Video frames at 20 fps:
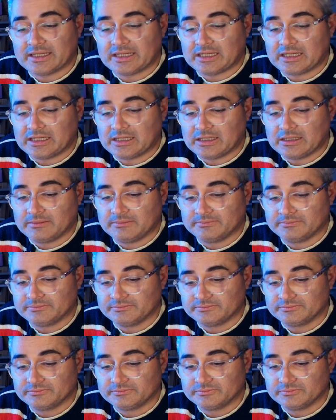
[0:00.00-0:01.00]

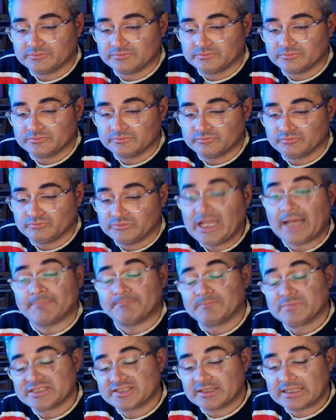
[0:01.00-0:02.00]
Yeah,
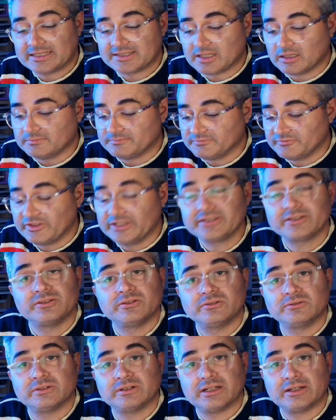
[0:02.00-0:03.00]
so that's all. Thank
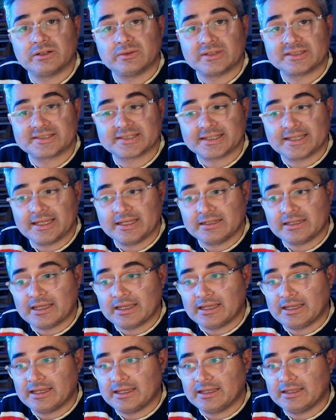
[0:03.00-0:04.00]
you once again,
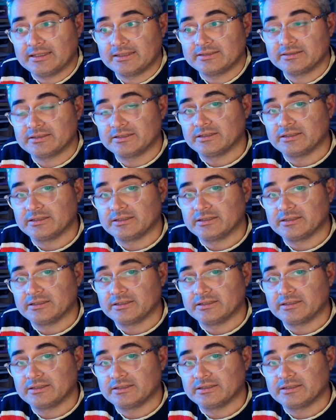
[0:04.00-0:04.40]
and